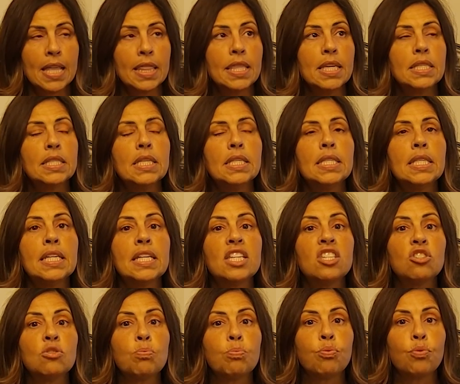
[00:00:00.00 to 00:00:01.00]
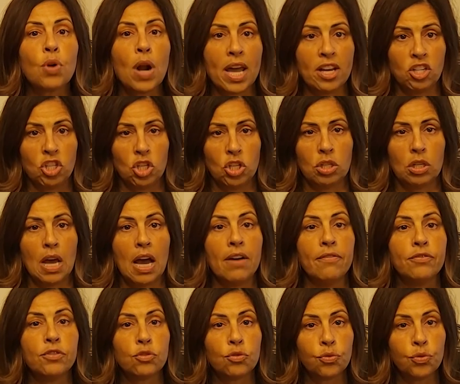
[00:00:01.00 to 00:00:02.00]
This is the expression
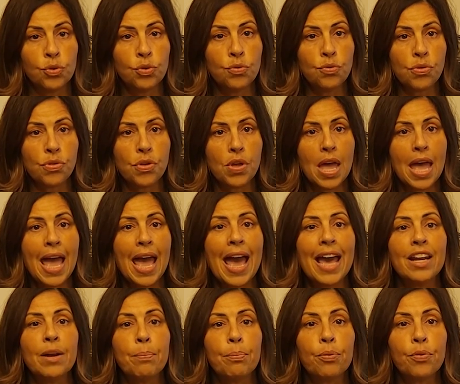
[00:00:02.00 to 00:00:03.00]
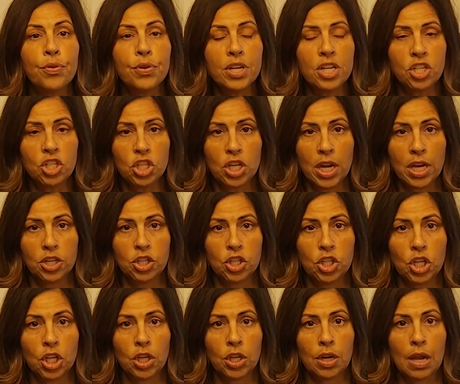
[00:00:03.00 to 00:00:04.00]
of truth and
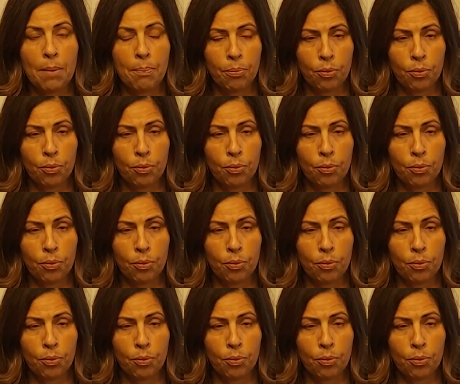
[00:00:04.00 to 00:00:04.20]
appreciating